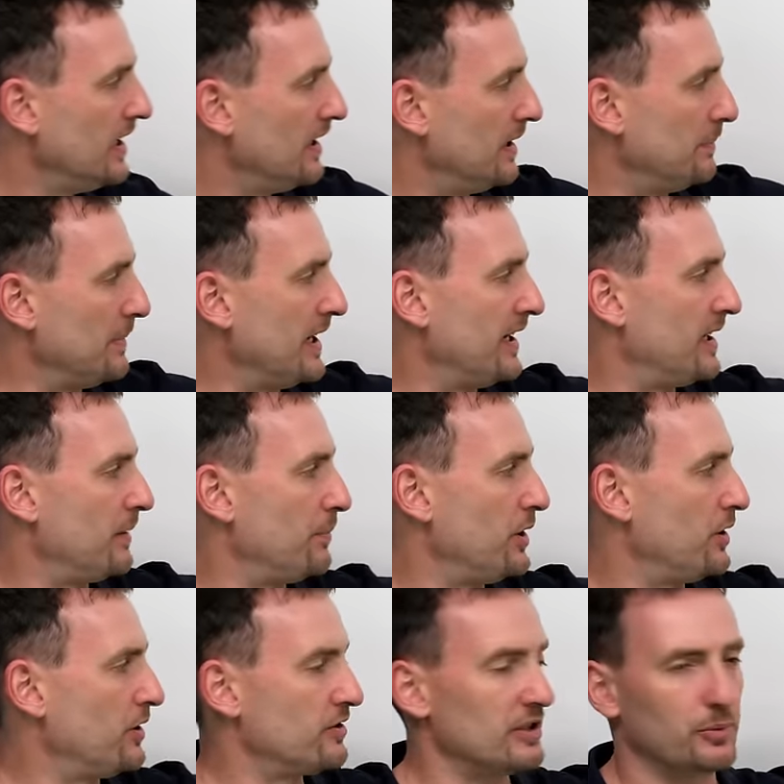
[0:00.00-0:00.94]
In many
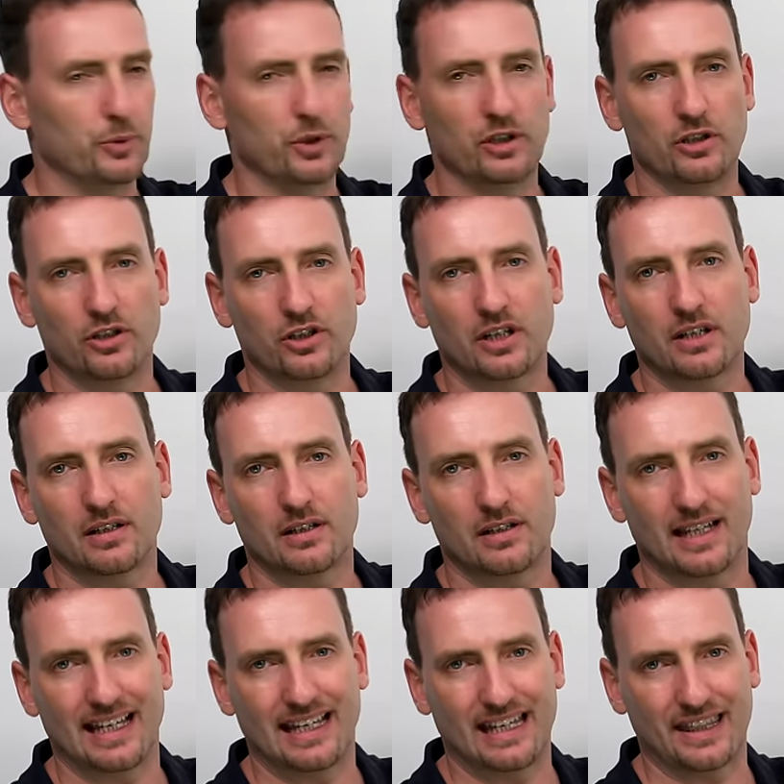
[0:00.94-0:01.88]
computers, it will look
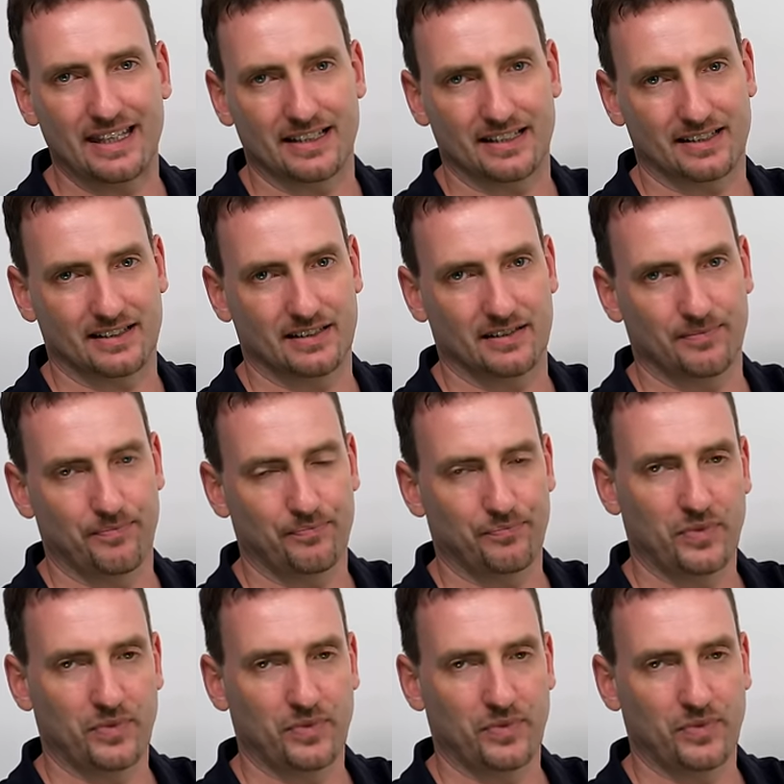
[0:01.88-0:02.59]
like this.